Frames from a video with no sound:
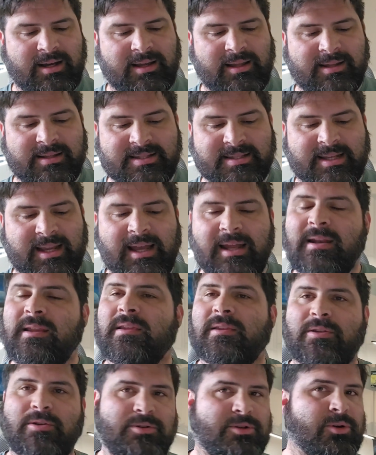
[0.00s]

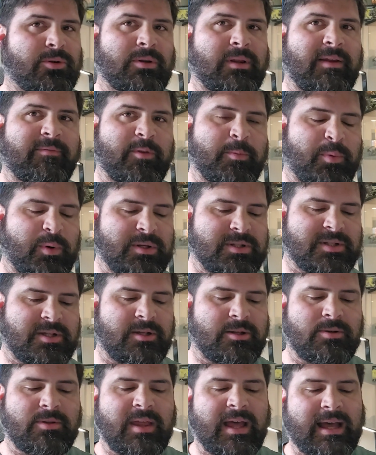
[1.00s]
instead, you totally have the points to
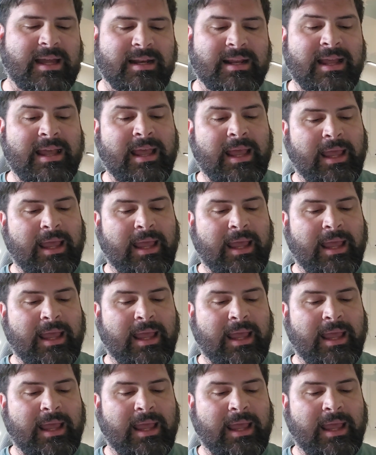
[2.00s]
do that.